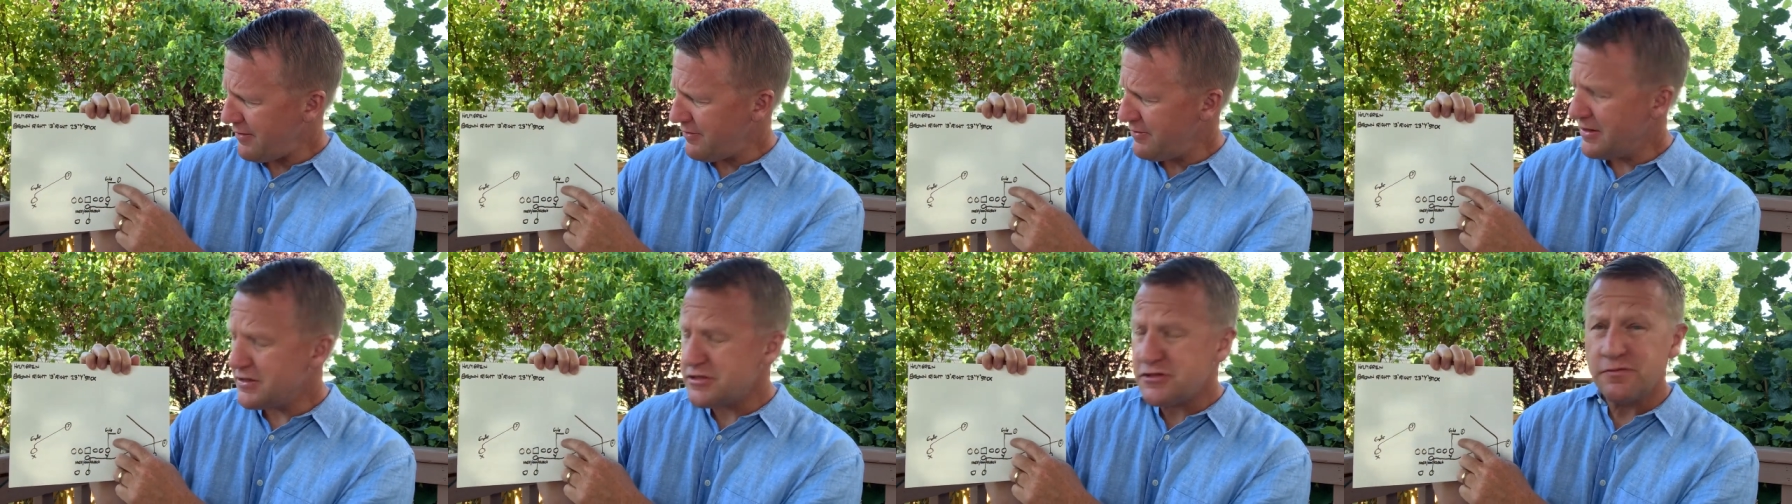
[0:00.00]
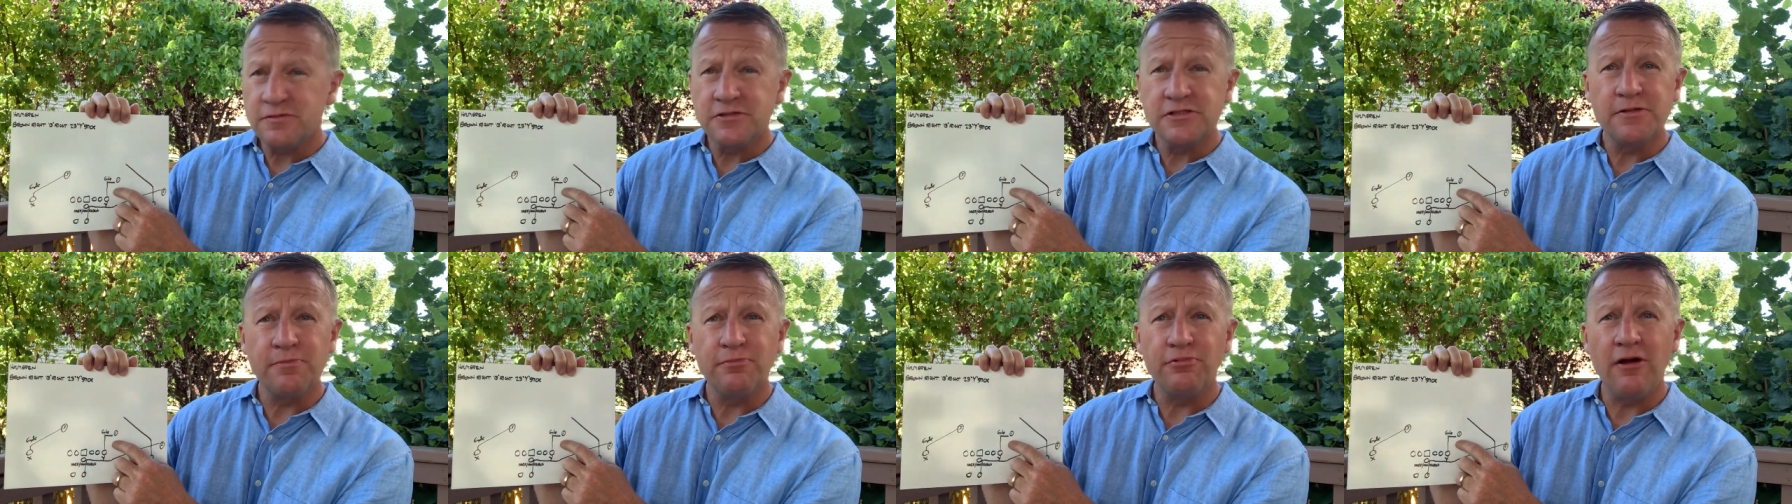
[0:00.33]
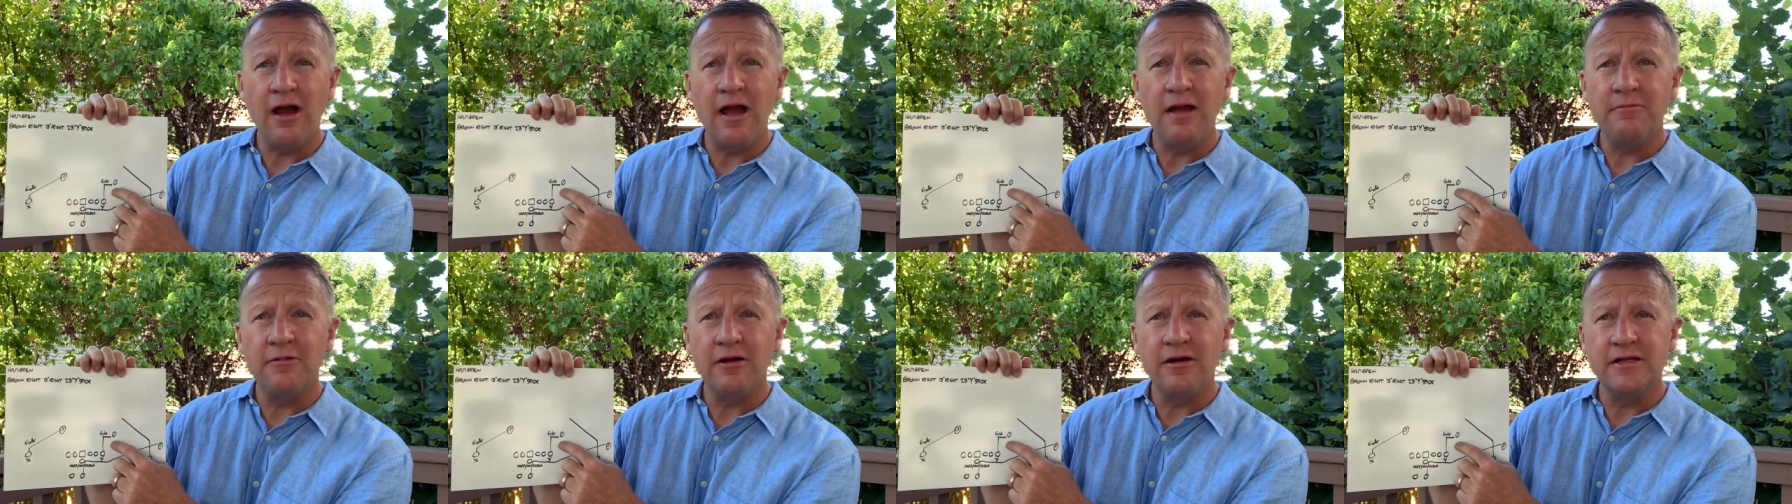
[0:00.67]
This was the
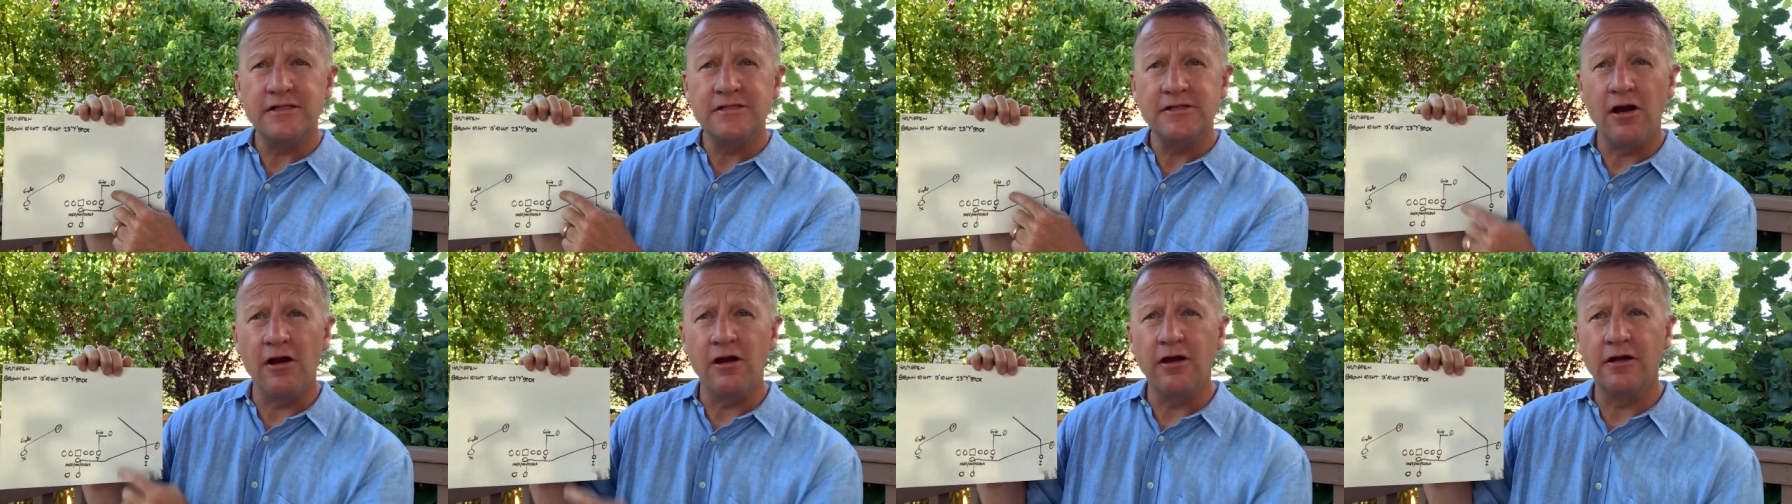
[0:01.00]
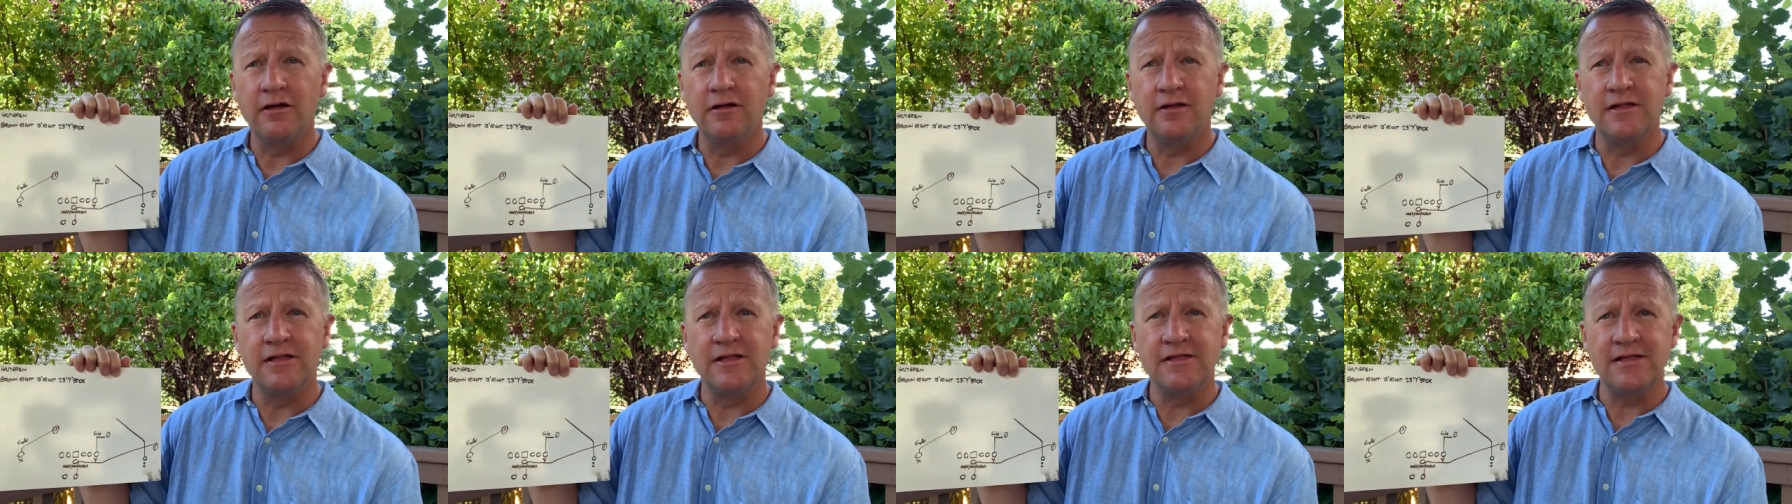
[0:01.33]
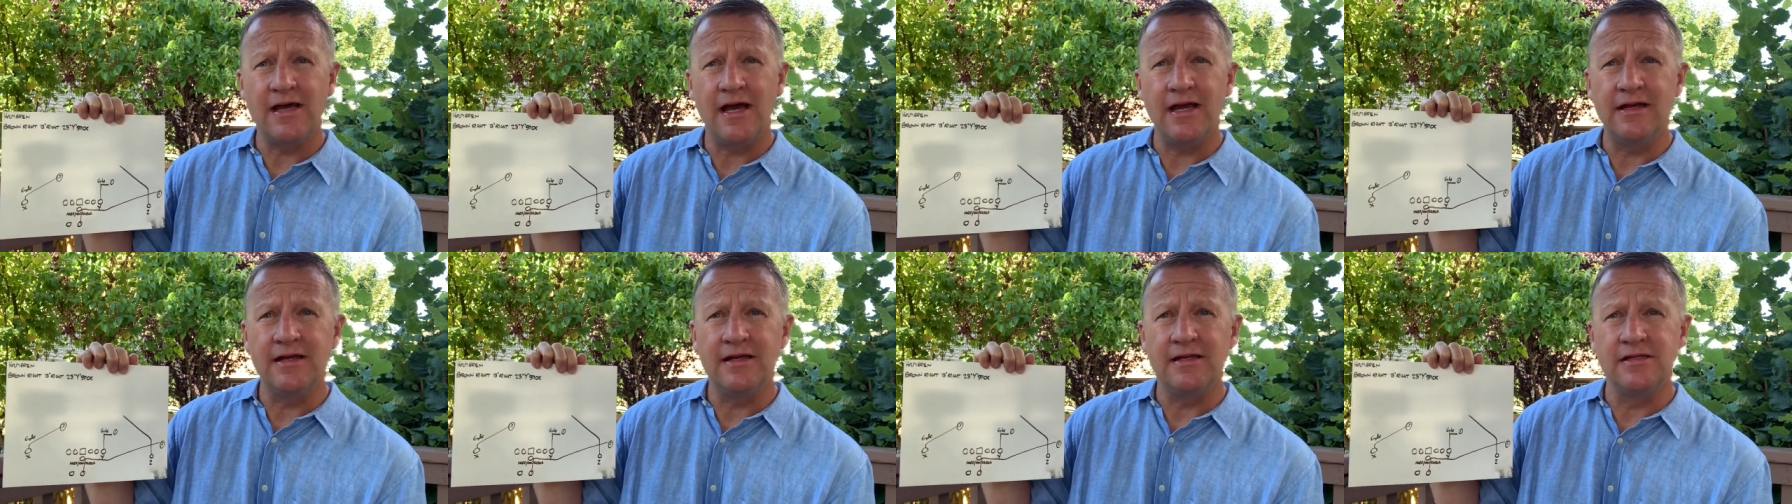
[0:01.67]
primary target in the
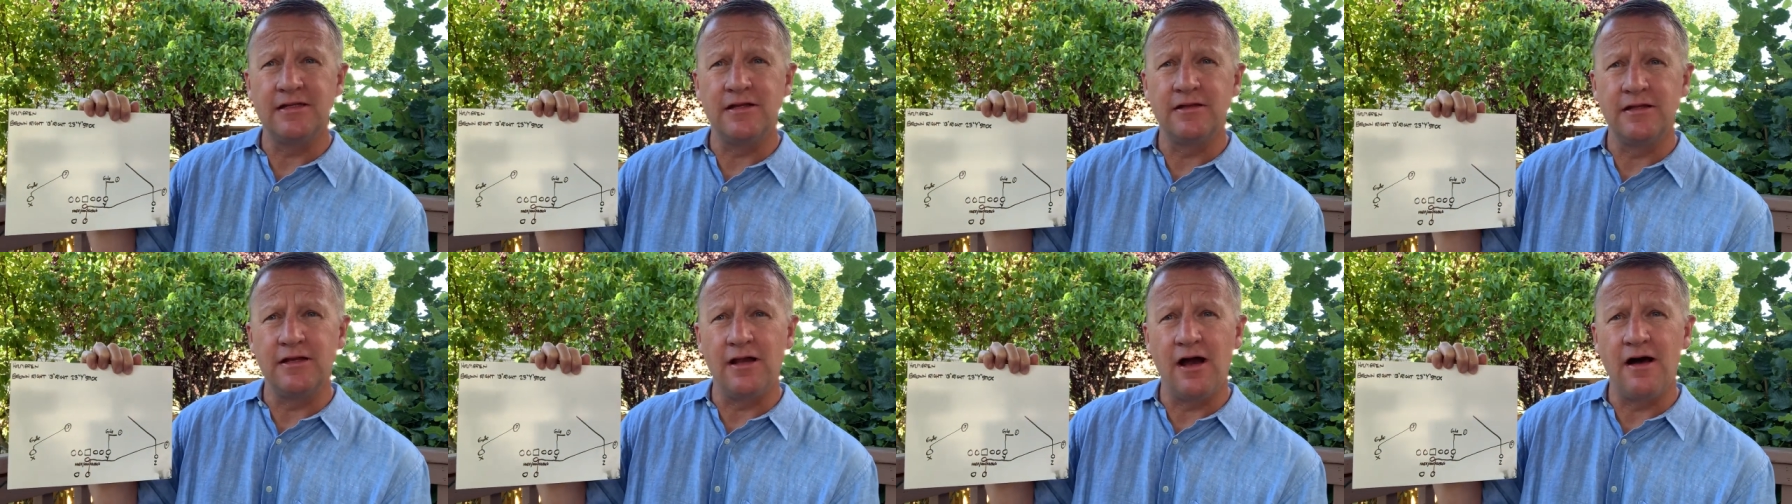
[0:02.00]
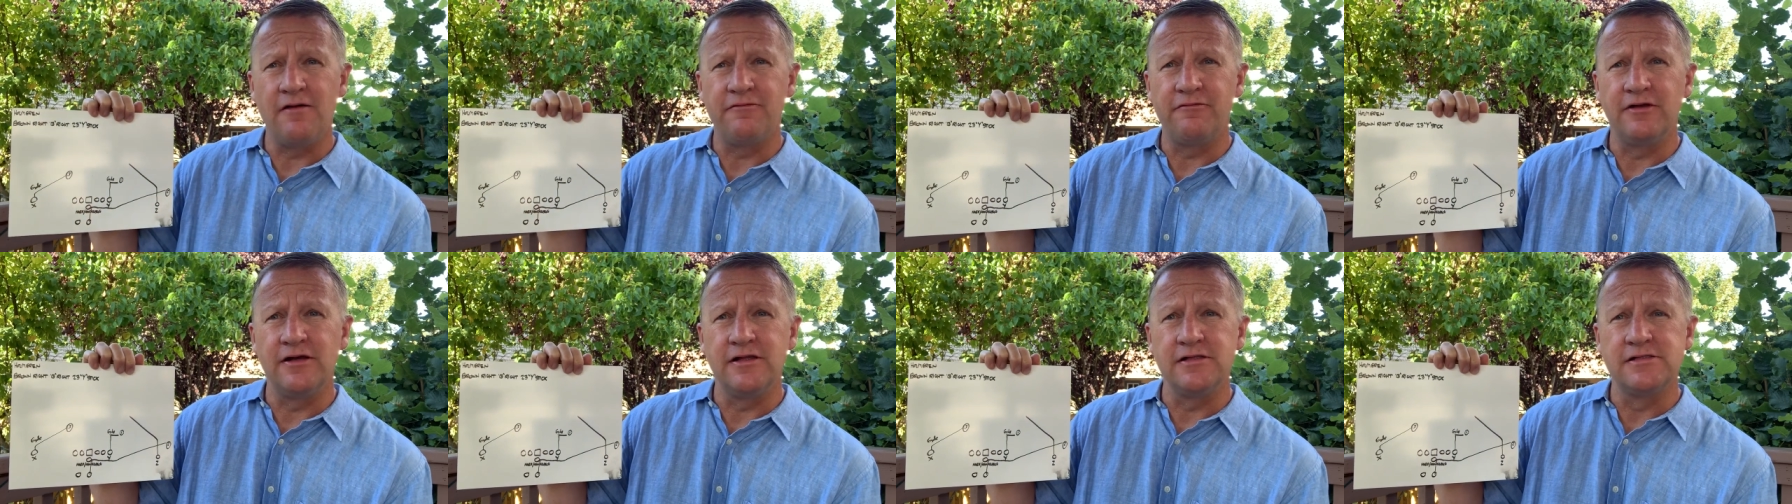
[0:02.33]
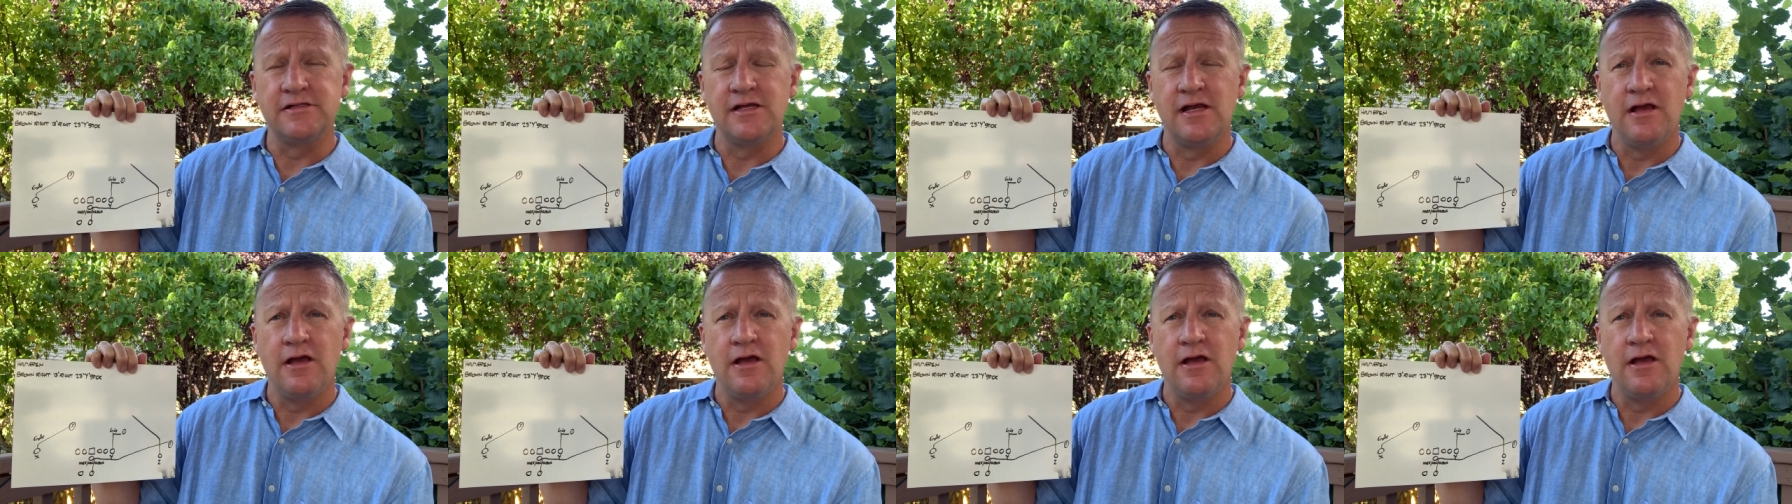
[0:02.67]
tight end on the offense.